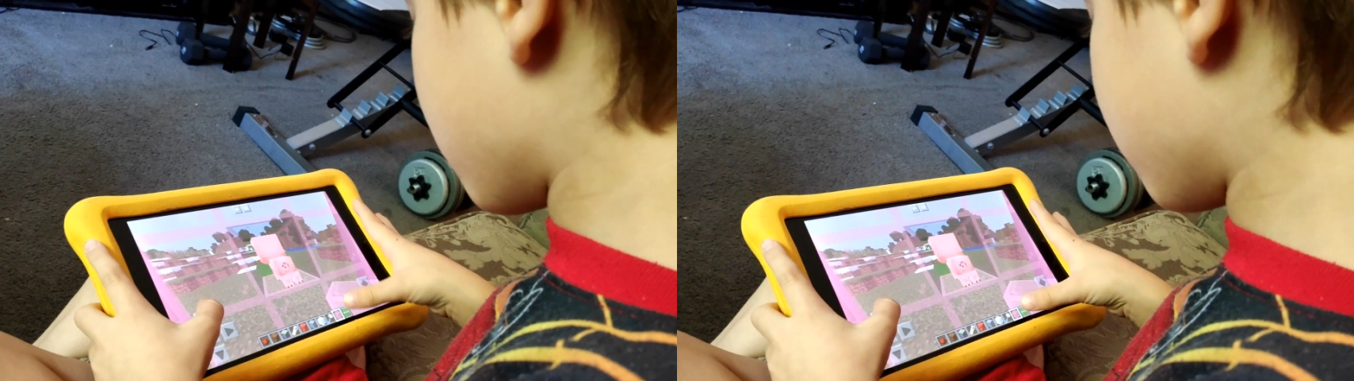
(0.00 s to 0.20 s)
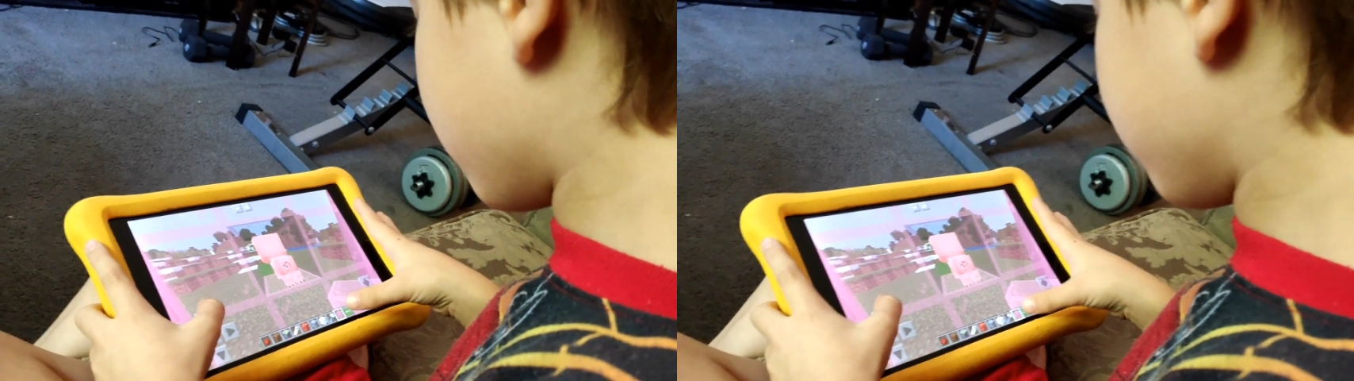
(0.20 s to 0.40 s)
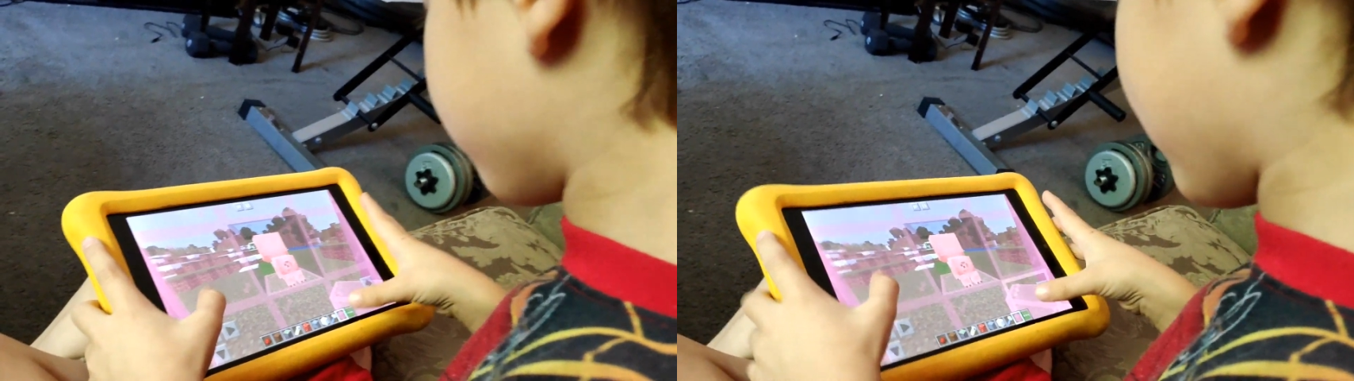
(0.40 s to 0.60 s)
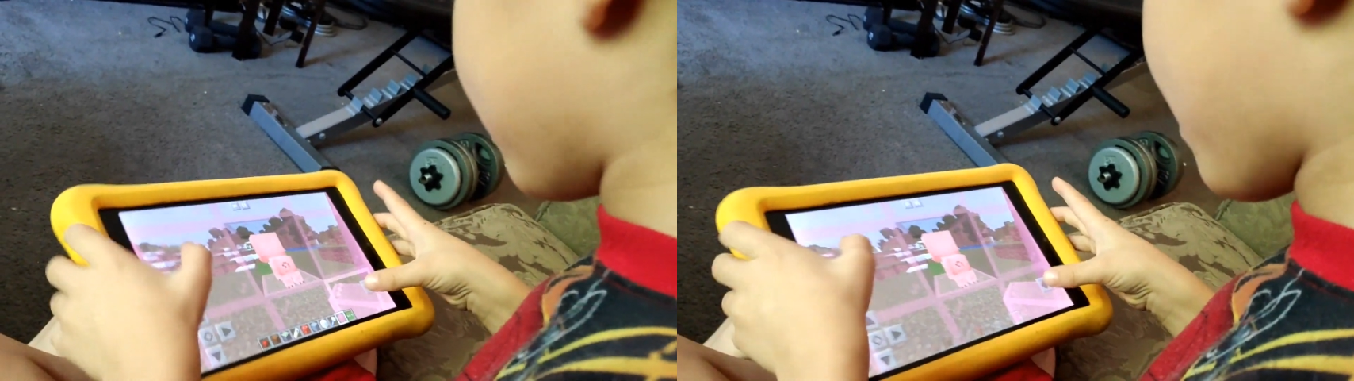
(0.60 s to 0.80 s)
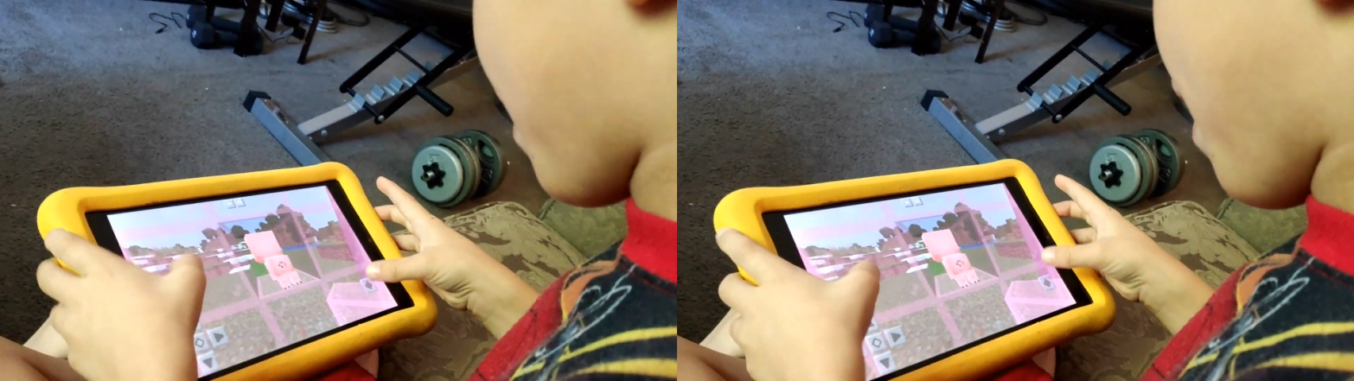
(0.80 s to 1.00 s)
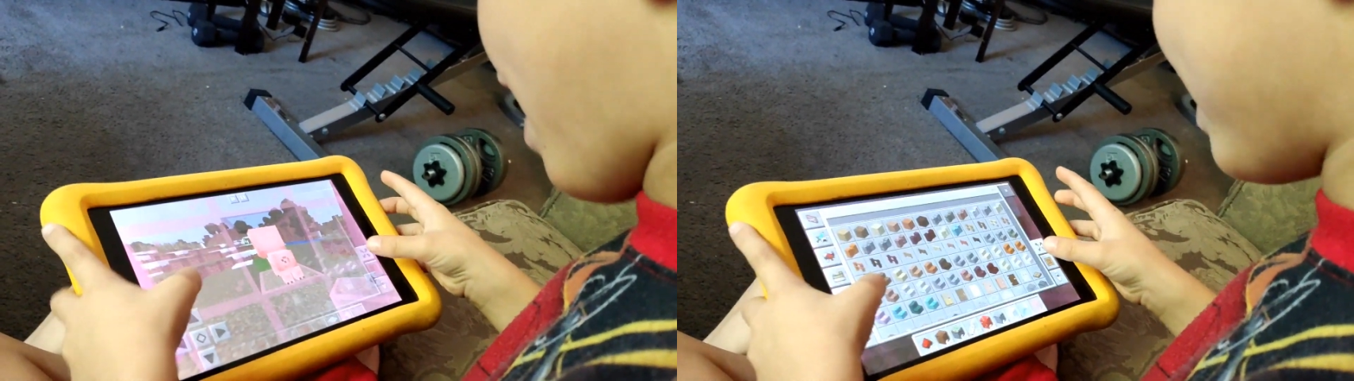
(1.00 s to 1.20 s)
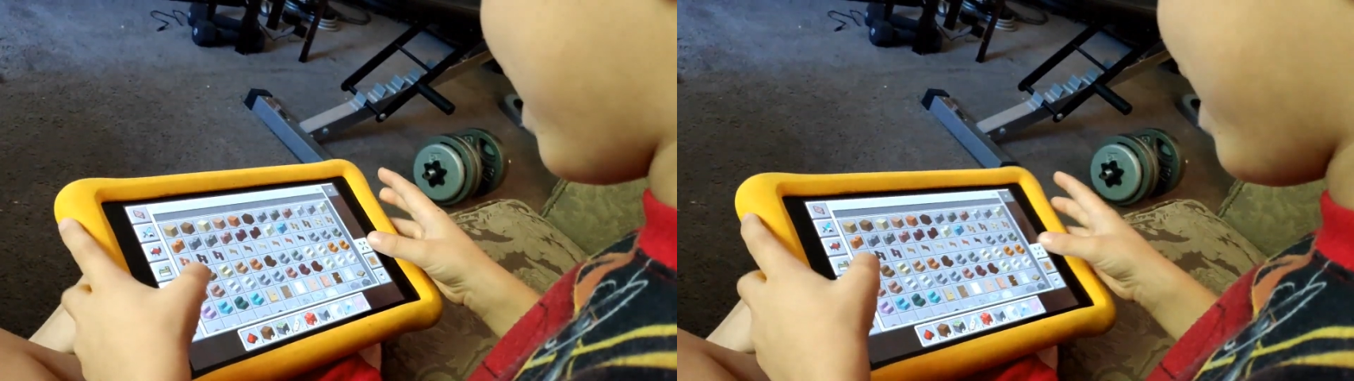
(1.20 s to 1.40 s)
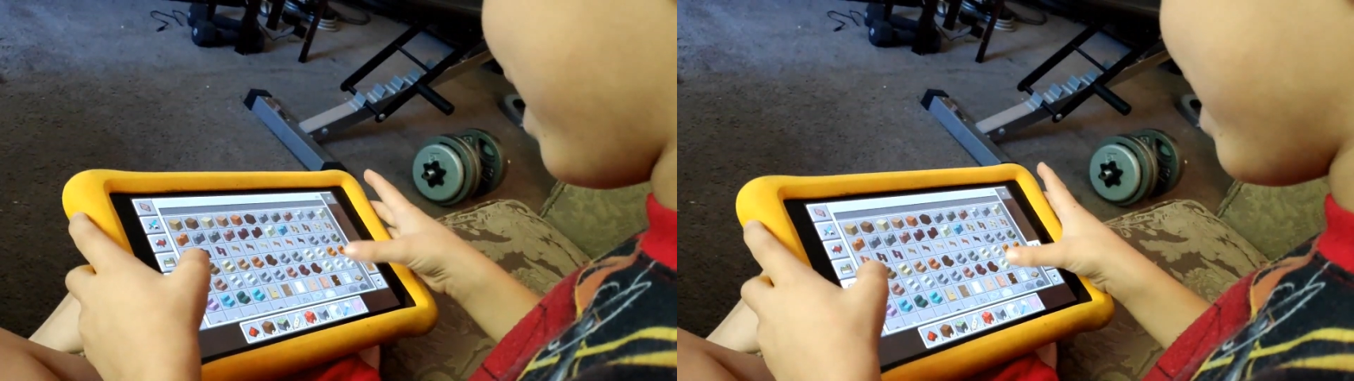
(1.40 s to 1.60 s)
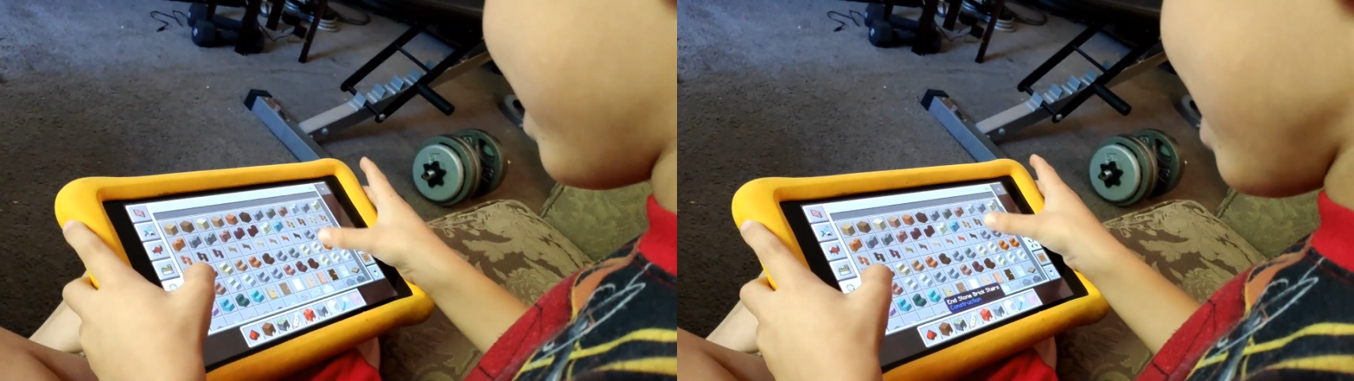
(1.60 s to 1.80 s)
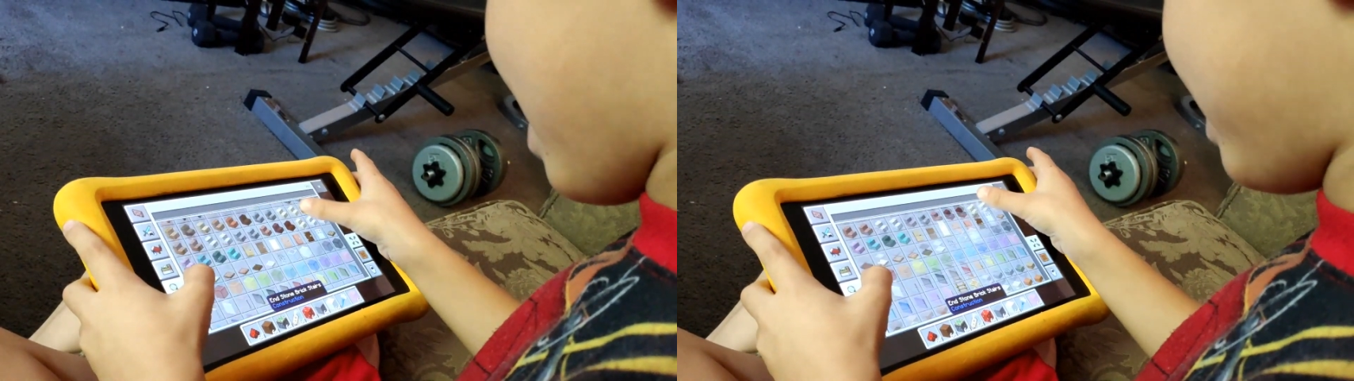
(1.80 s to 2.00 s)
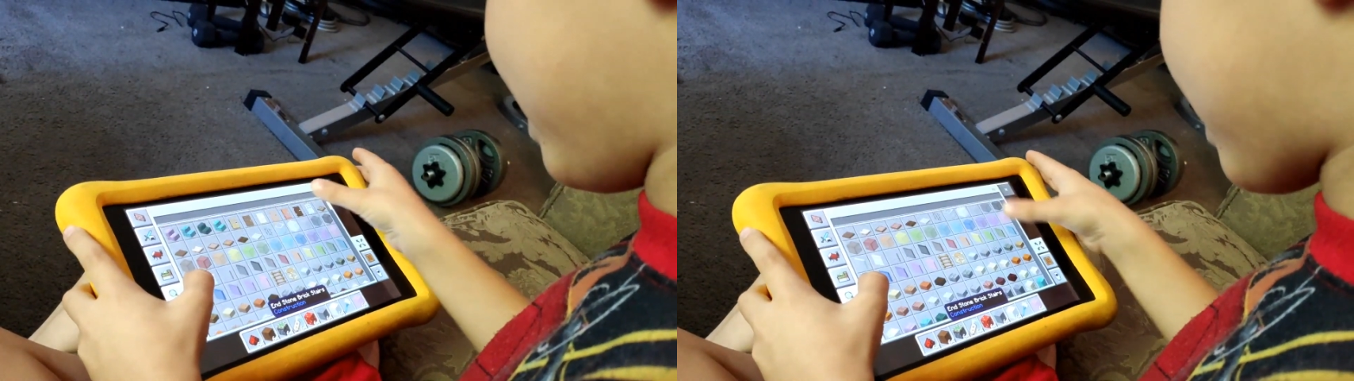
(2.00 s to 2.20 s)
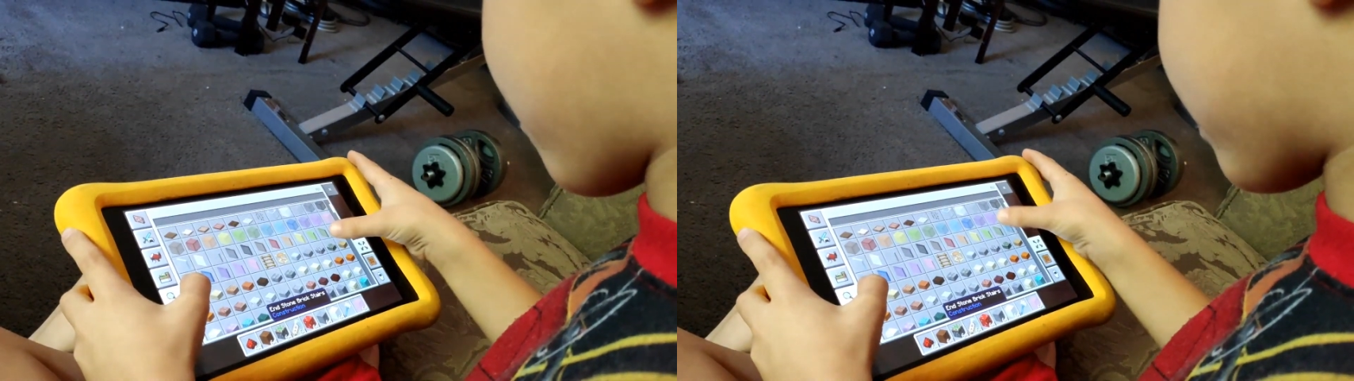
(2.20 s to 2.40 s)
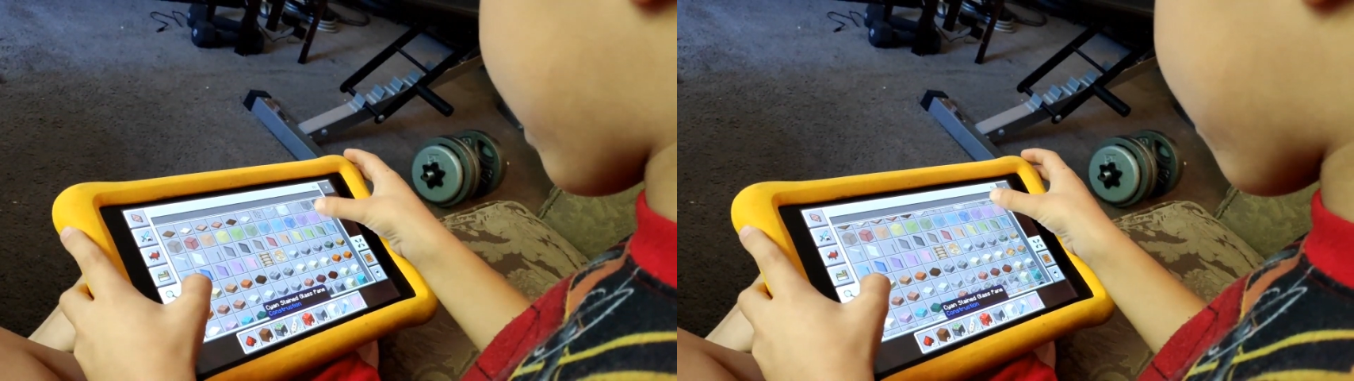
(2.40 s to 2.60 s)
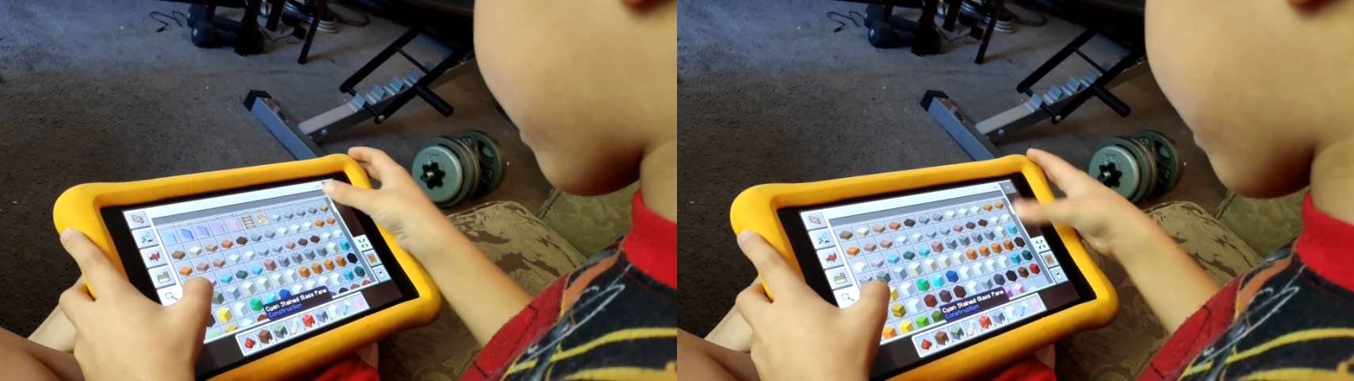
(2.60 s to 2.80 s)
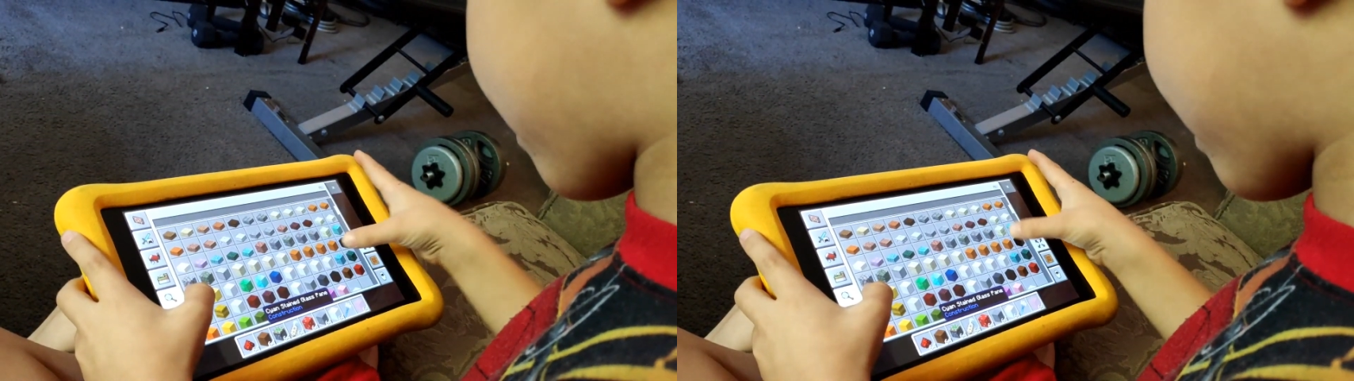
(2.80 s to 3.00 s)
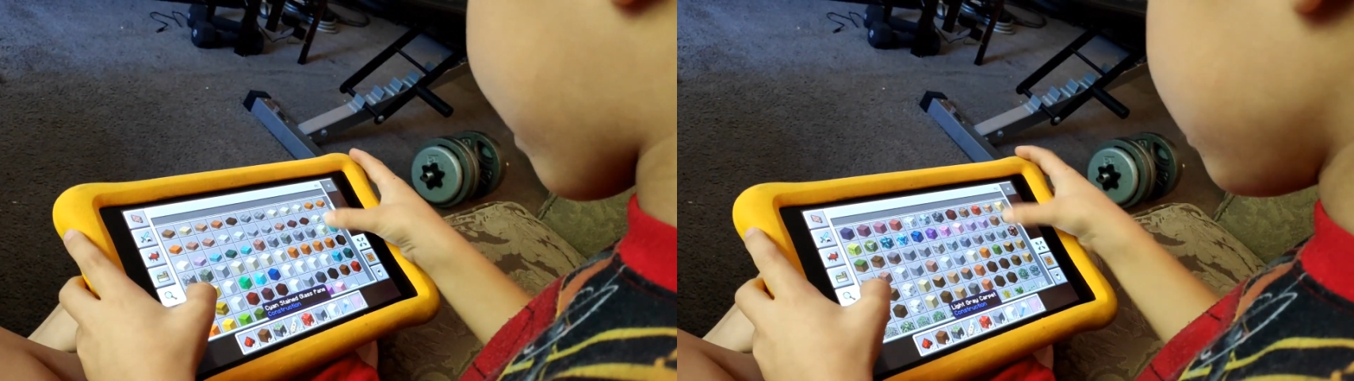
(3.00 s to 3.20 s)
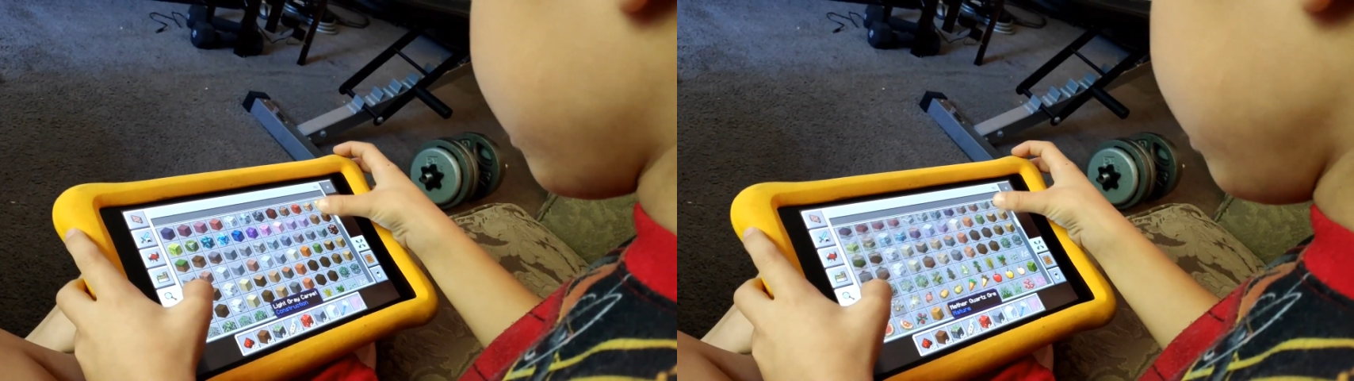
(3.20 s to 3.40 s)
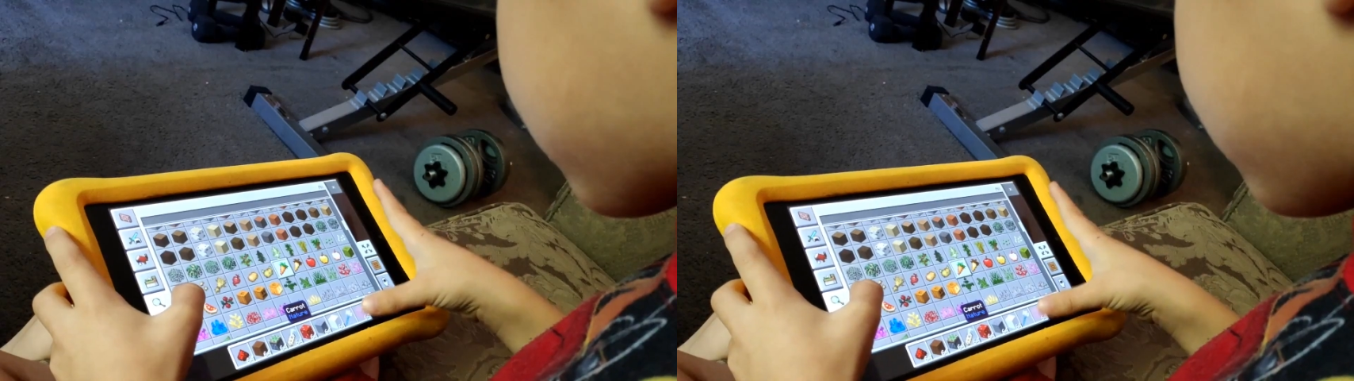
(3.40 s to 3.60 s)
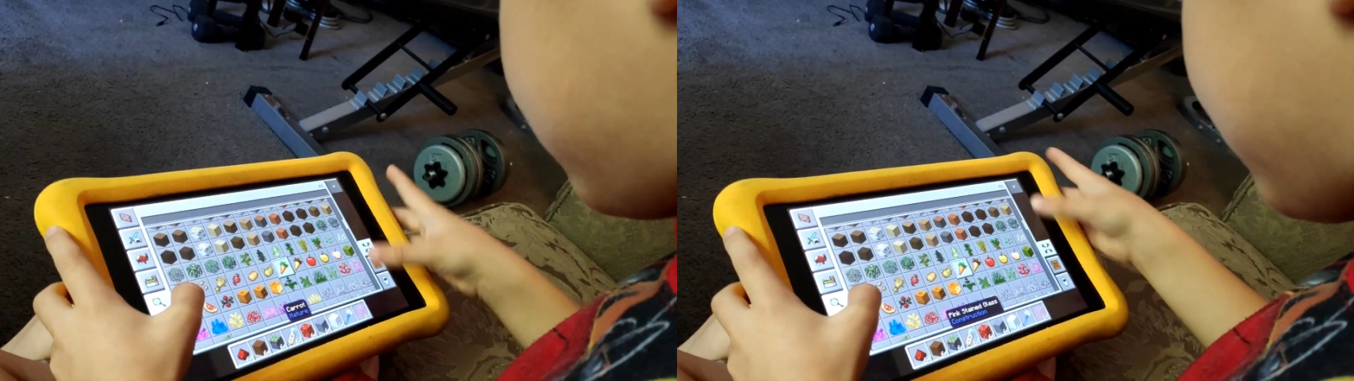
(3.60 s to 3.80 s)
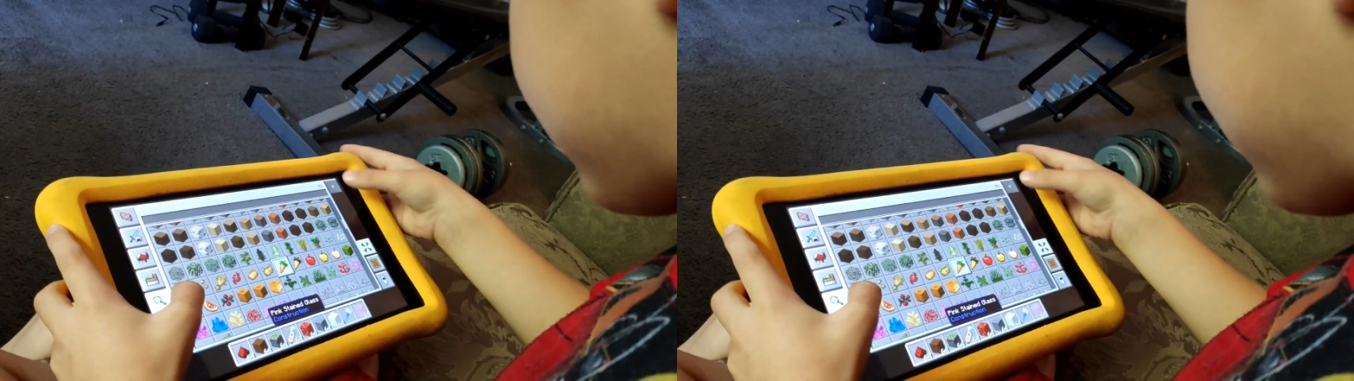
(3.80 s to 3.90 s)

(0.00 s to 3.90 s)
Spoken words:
Nobody's mouth can be seen.